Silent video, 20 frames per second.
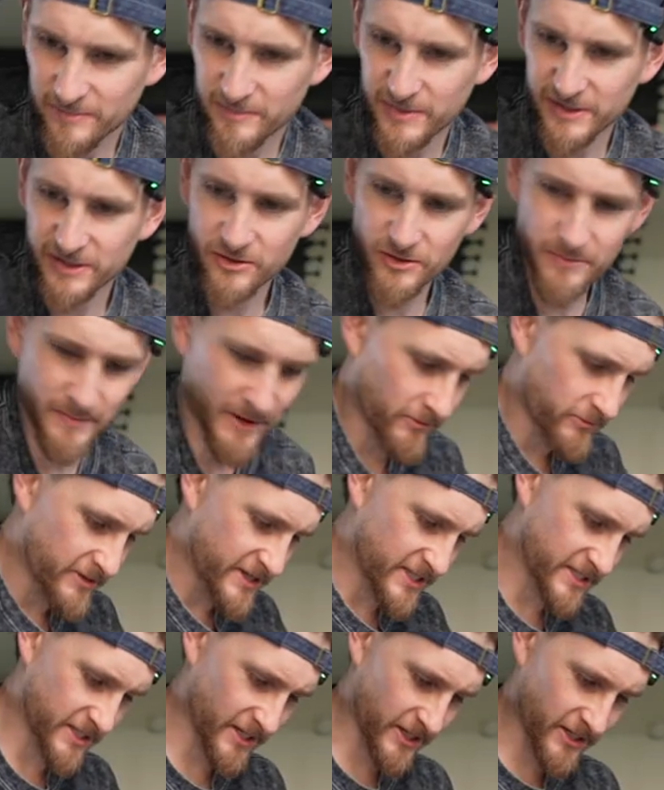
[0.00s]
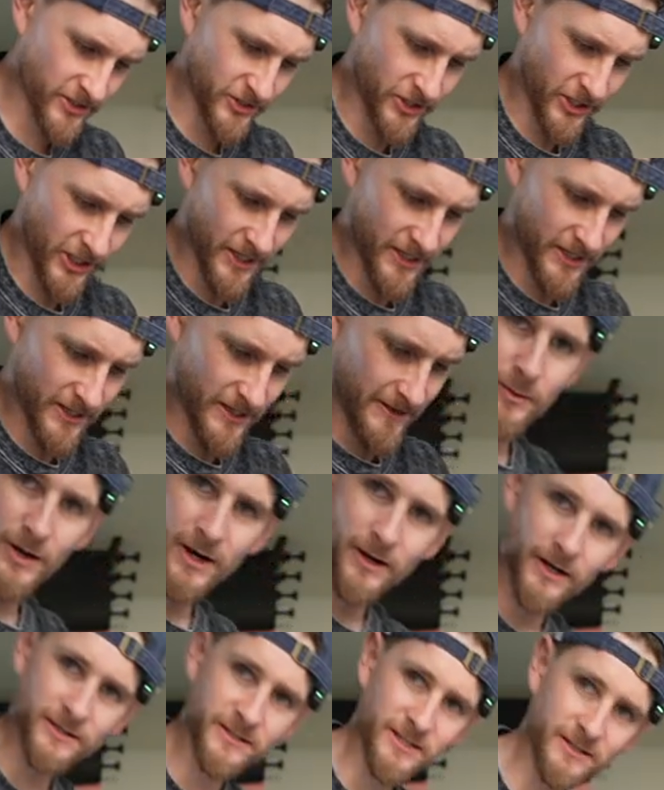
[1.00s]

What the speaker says: But doing my research, I